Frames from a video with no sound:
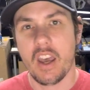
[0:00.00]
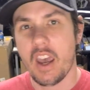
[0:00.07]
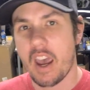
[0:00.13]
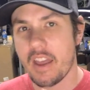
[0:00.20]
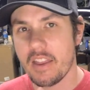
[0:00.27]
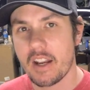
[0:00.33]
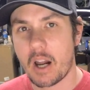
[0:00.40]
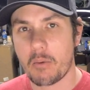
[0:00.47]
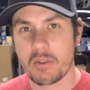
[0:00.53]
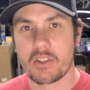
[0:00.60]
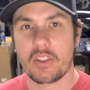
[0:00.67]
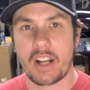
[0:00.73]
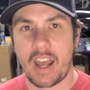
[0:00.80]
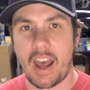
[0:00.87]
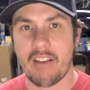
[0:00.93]
and then I was
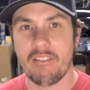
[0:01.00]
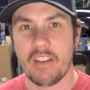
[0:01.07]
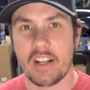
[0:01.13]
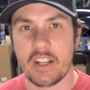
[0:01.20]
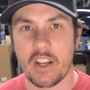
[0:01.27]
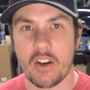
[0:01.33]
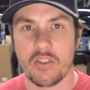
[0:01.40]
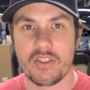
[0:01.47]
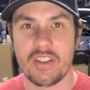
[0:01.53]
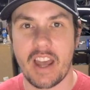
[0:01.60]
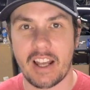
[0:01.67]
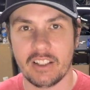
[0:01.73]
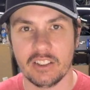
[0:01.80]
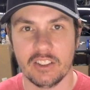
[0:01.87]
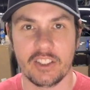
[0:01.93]
going to have videos
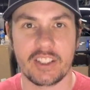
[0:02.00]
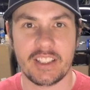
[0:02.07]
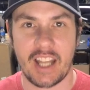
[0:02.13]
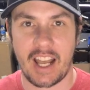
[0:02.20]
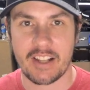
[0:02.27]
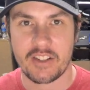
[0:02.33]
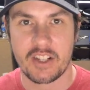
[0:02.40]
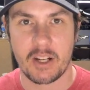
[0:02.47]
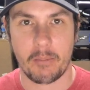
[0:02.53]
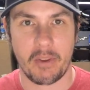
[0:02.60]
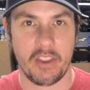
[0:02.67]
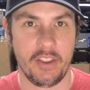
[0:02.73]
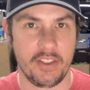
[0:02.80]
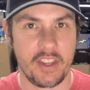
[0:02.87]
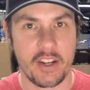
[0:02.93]
that looked at some of
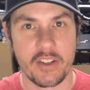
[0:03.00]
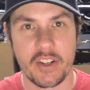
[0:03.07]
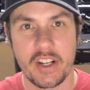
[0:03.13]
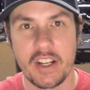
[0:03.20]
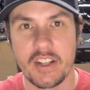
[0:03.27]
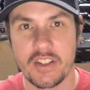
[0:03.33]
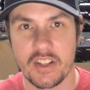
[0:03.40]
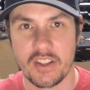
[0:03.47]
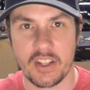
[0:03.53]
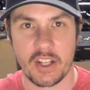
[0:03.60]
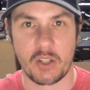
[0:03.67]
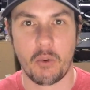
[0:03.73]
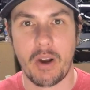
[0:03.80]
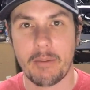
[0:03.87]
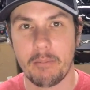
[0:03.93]
the theories and the
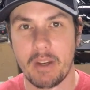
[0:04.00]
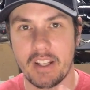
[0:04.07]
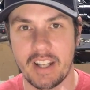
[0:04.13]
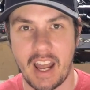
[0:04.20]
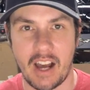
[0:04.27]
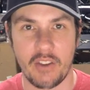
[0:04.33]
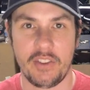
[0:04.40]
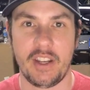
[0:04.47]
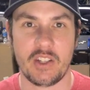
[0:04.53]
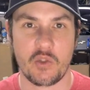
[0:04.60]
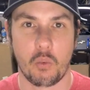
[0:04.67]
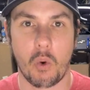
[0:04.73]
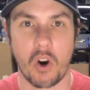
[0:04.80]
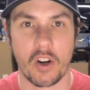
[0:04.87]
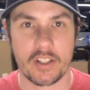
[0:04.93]
equipment and how things
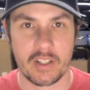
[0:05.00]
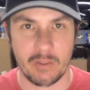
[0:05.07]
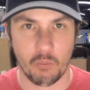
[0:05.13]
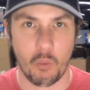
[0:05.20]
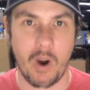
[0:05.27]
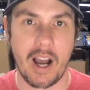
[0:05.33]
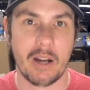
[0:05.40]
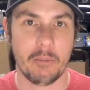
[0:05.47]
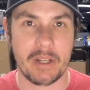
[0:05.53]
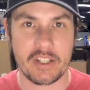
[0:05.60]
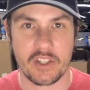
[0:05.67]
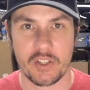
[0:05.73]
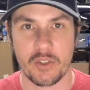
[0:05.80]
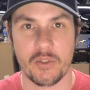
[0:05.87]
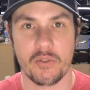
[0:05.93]
worked and why we
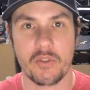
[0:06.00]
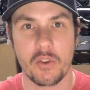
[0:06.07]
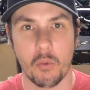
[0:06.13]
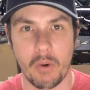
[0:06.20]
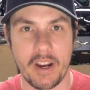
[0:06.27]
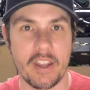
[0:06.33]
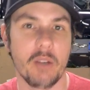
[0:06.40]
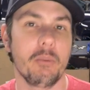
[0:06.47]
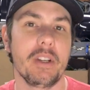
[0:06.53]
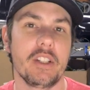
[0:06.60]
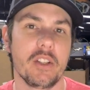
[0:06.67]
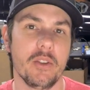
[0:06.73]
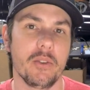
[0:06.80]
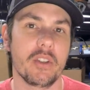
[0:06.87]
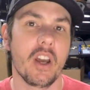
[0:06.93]
tuned the way that we
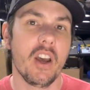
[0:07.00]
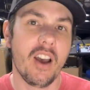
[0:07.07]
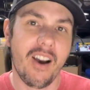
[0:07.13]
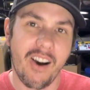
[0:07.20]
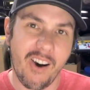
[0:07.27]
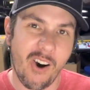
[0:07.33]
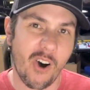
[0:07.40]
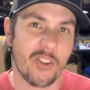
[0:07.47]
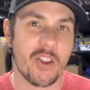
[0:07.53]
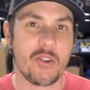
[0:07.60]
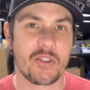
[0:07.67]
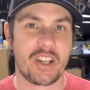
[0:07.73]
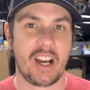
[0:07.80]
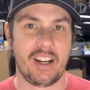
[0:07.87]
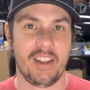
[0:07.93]
tuned. All
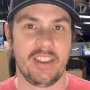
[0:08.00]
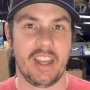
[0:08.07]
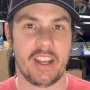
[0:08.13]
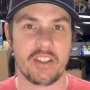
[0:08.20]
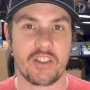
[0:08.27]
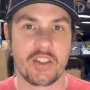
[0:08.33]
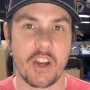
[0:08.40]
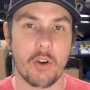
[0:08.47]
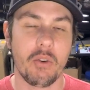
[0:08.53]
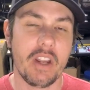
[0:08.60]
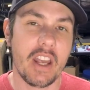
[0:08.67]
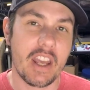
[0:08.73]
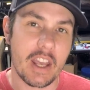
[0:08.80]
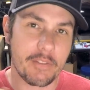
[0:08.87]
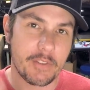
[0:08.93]
those kind of things. So
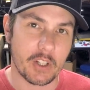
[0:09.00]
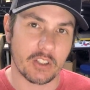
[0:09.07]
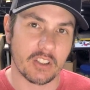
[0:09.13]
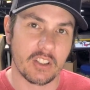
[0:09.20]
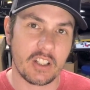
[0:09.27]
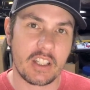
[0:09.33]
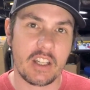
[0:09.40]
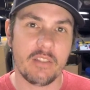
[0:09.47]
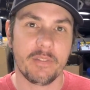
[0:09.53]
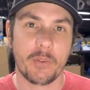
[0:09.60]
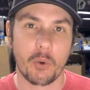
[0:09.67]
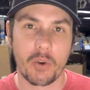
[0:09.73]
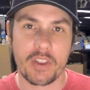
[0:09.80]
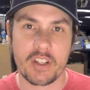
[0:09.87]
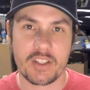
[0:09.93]
if you're looking
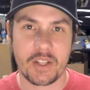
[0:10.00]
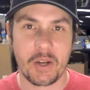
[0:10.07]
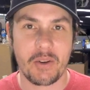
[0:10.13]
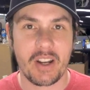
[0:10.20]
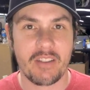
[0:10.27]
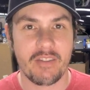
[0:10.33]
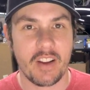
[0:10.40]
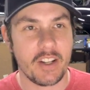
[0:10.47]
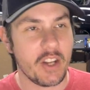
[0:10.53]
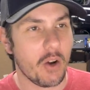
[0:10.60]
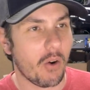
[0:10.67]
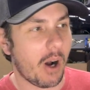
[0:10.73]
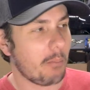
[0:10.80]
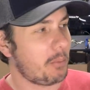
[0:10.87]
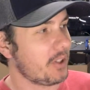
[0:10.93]
for the tuning
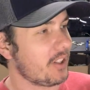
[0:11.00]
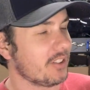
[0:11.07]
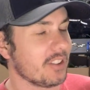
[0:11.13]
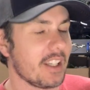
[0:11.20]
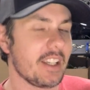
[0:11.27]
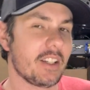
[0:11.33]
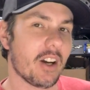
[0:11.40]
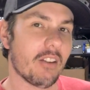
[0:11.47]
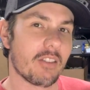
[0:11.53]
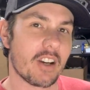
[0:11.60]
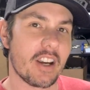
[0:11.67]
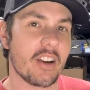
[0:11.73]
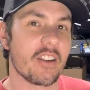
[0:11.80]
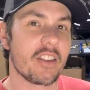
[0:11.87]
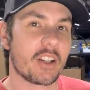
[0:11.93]
video, I'll put a link over
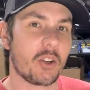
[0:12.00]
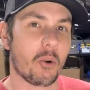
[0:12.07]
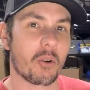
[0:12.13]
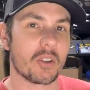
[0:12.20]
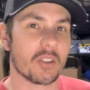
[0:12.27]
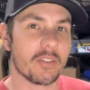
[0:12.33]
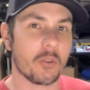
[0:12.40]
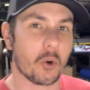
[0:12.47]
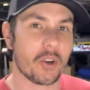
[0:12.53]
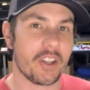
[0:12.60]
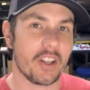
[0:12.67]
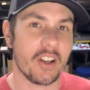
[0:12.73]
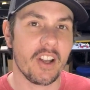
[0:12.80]
here in the corner for you.